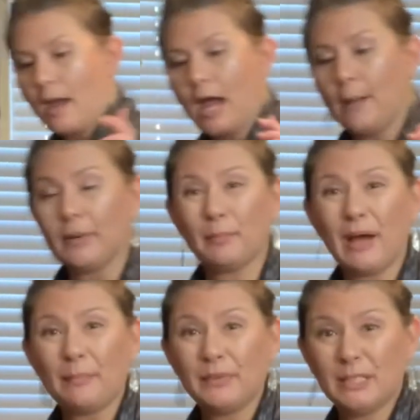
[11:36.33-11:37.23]
I'm going to
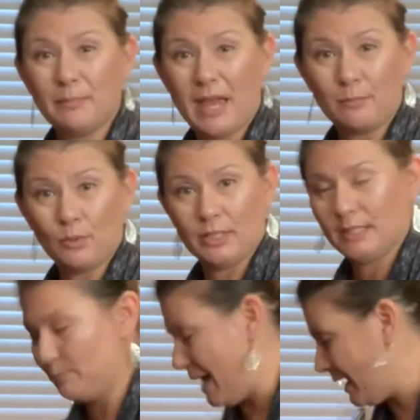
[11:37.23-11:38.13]
pop these bad boys
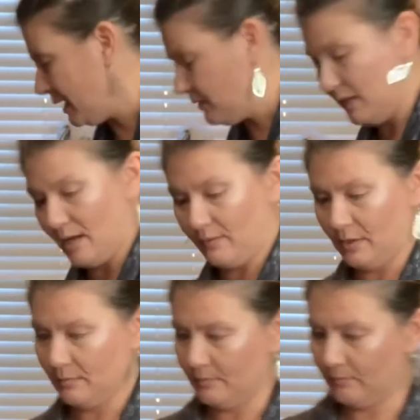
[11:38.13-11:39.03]
back in the oven
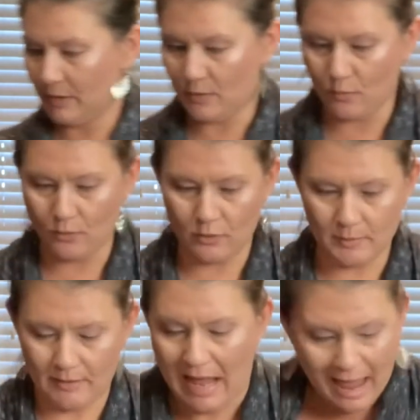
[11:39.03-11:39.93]
and warm
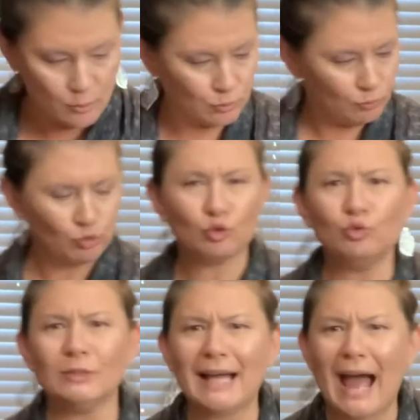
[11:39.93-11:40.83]
up. Ow! Ooh!
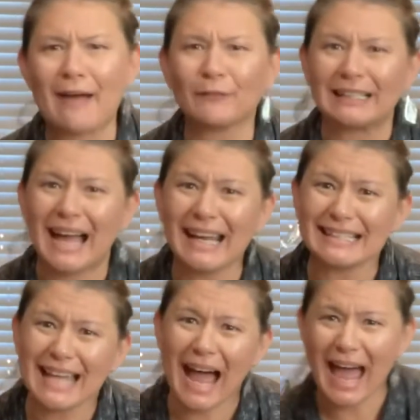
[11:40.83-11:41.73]
I forgot it's
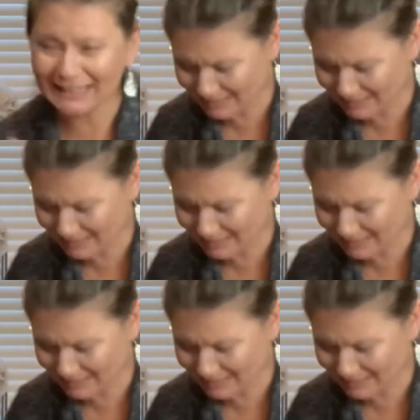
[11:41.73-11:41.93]
hot!